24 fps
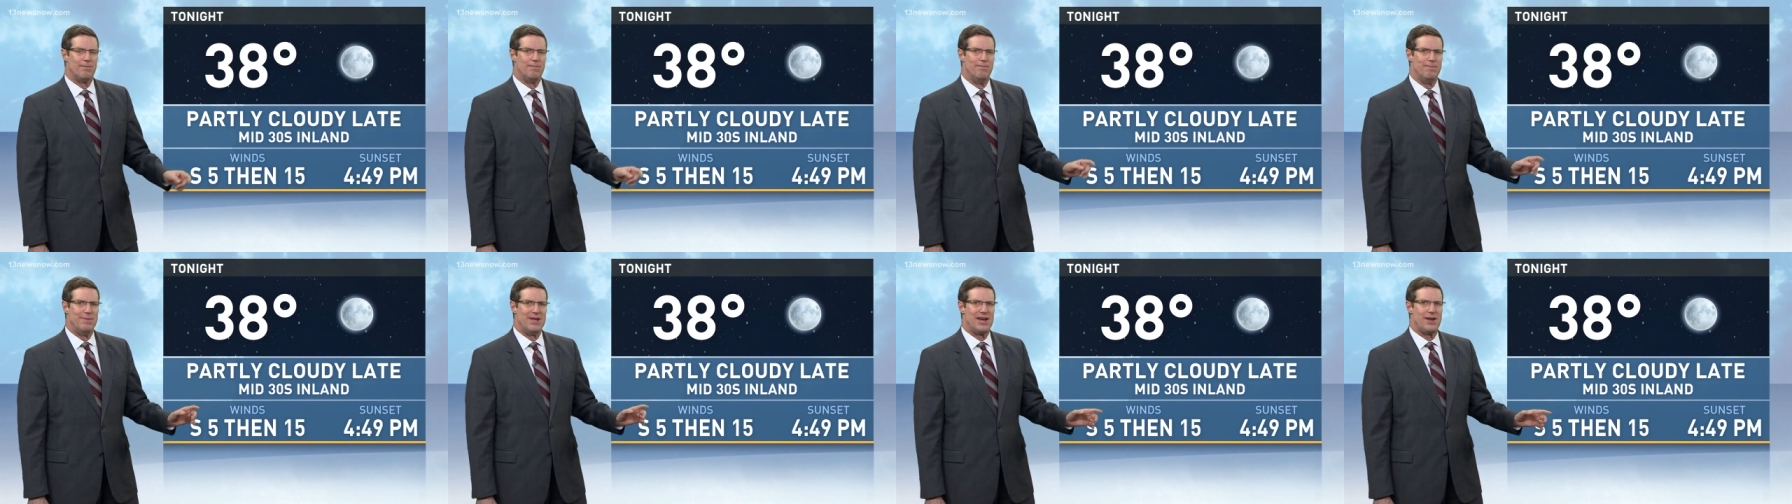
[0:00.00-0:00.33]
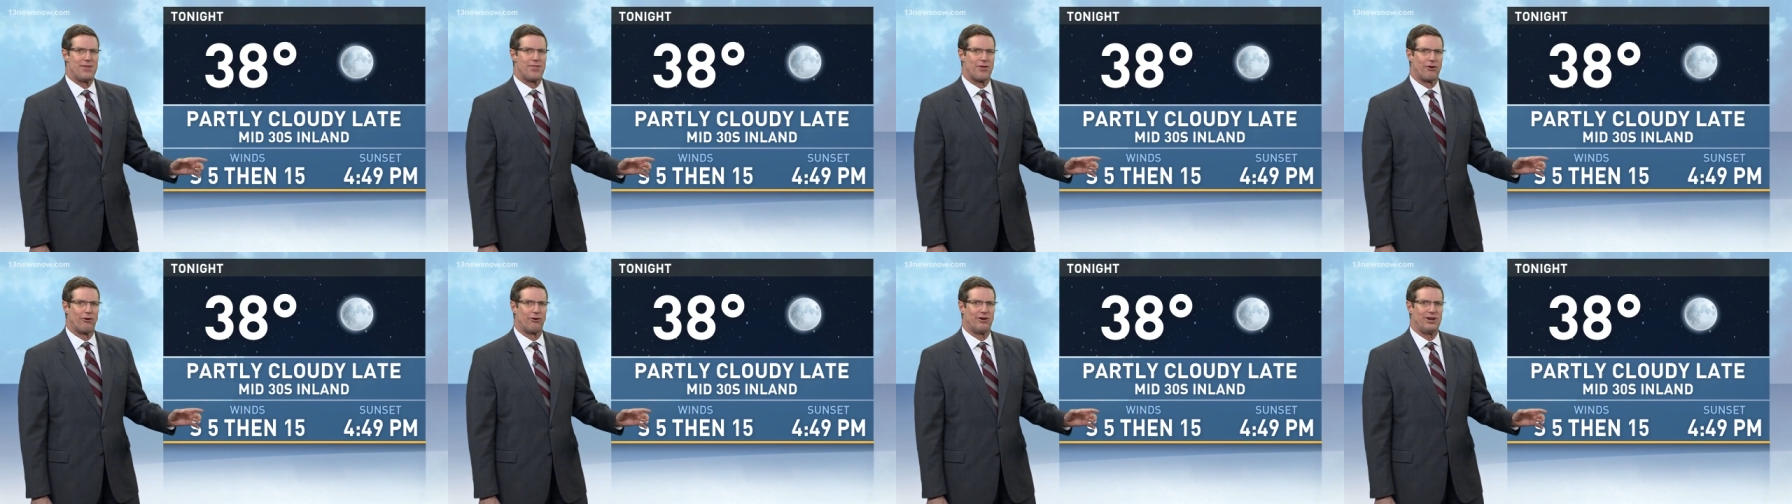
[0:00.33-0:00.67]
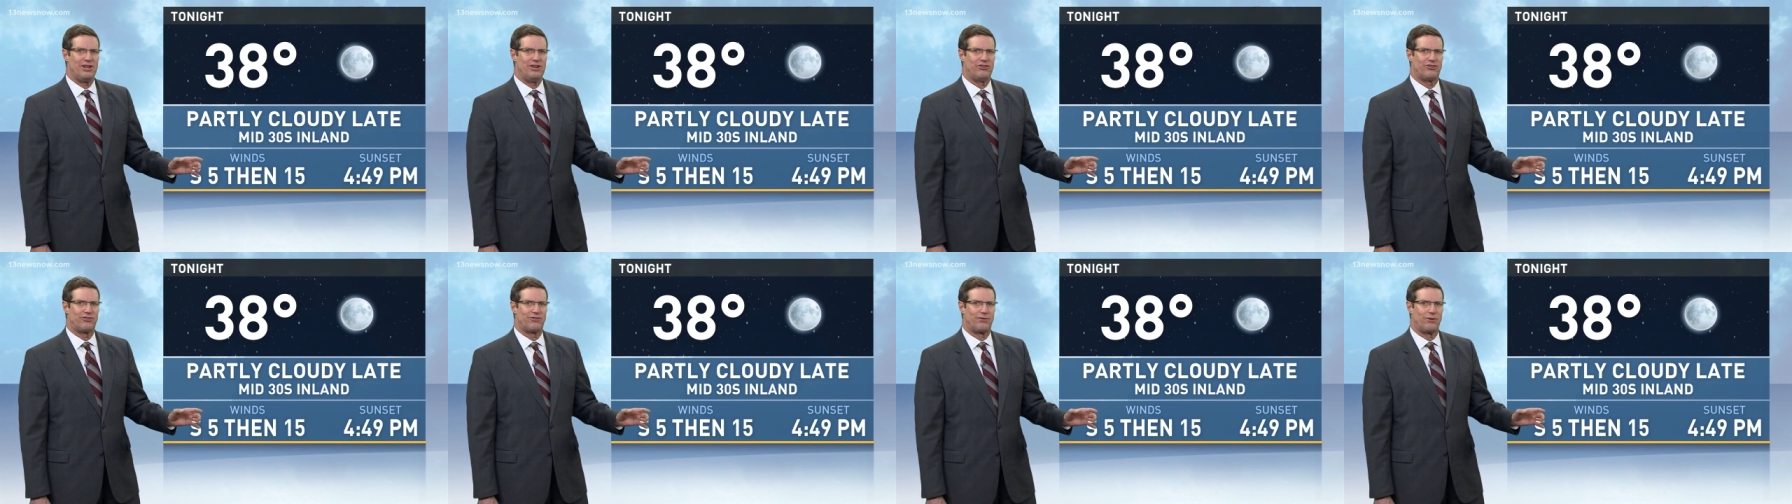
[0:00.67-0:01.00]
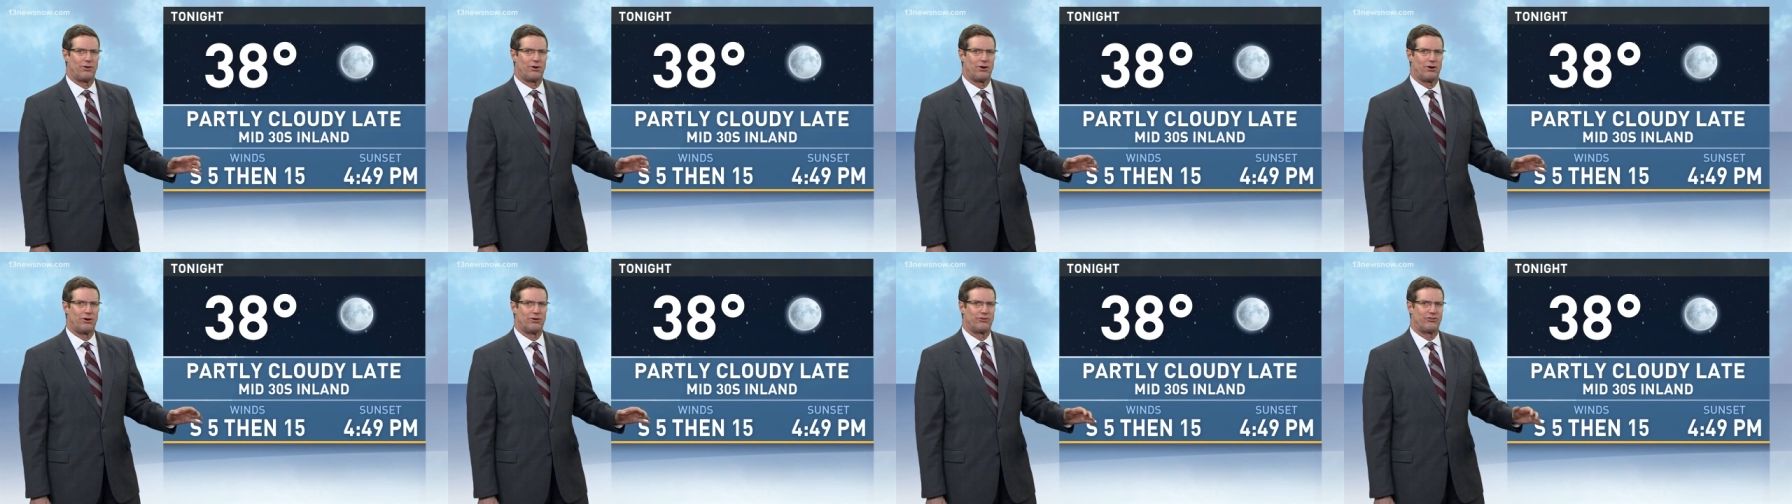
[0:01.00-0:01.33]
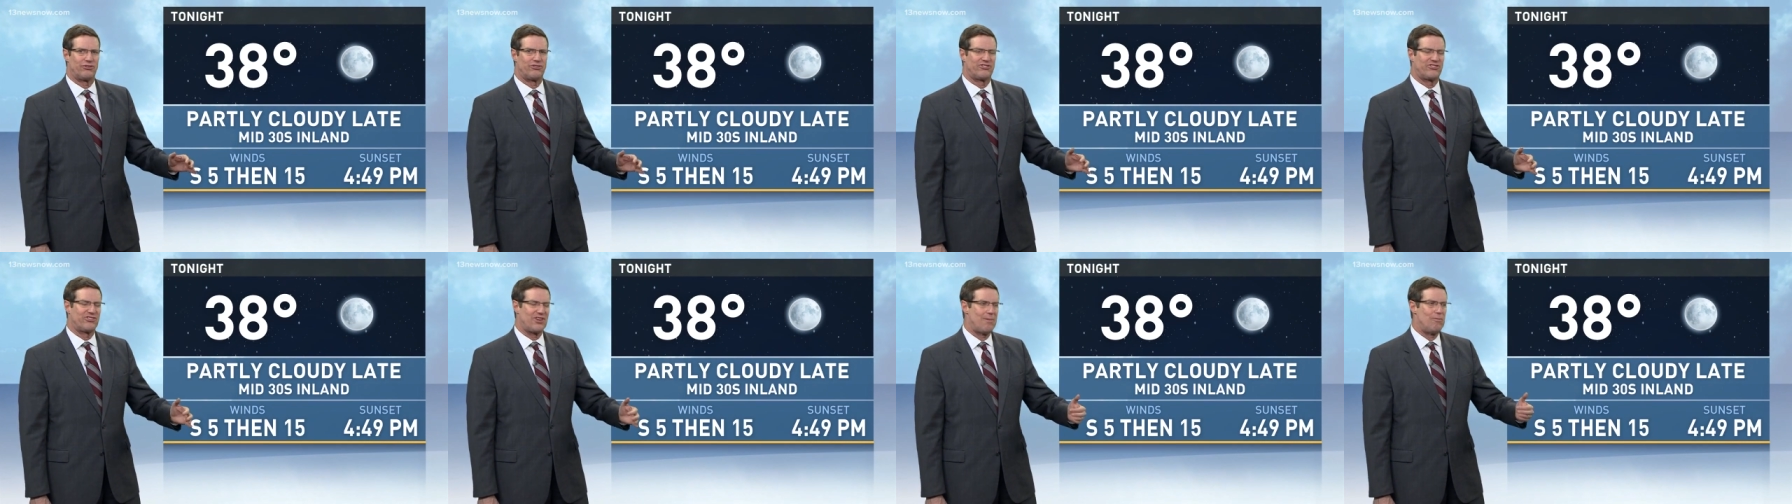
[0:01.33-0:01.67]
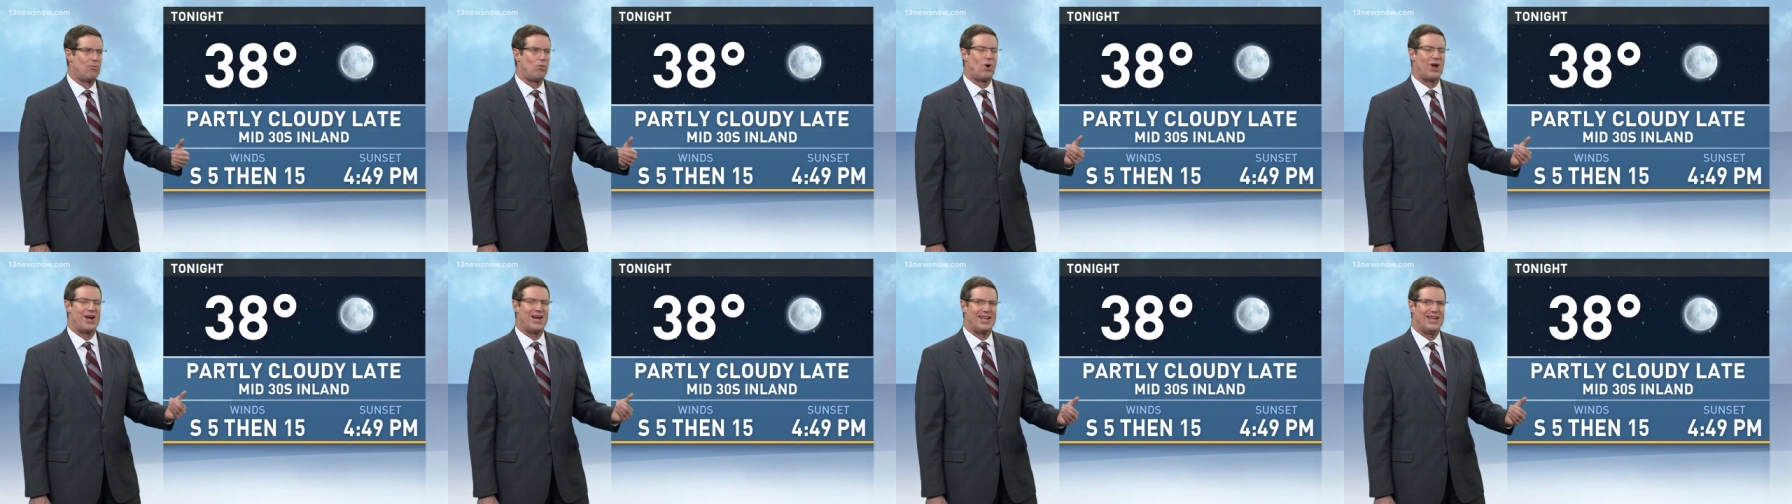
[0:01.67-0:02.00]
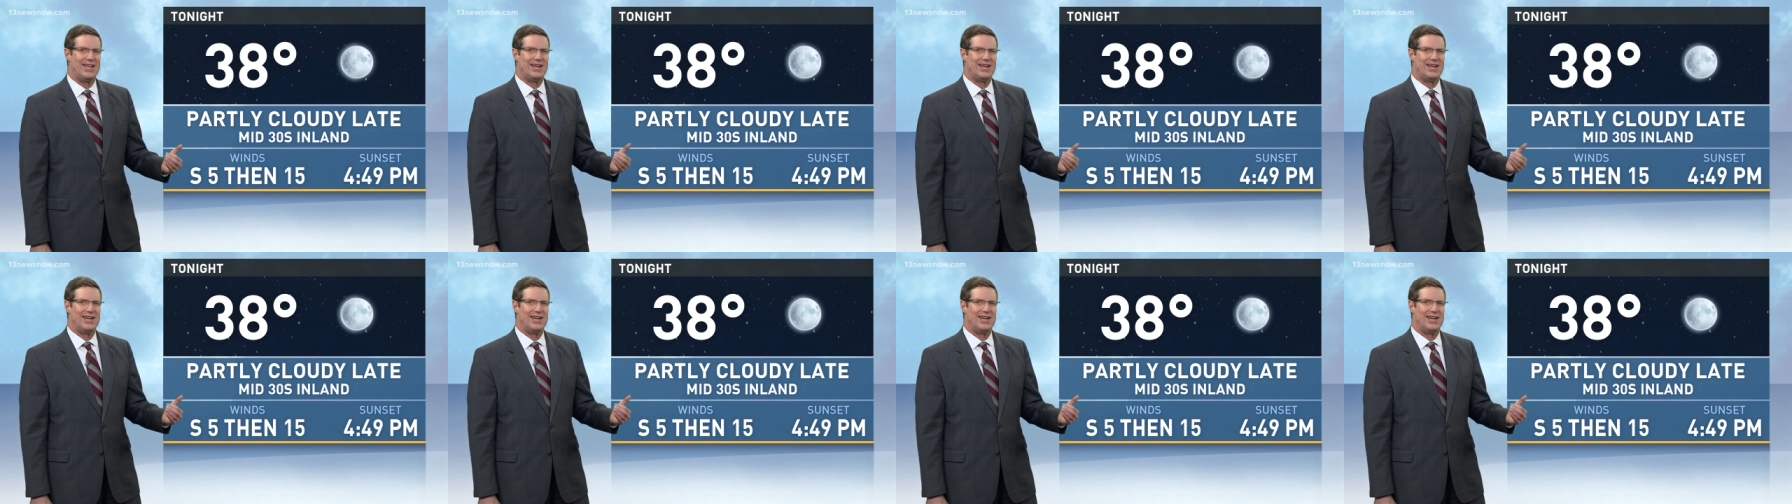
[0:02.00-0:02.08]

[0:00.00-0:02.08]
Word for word: mid 30s for somewhat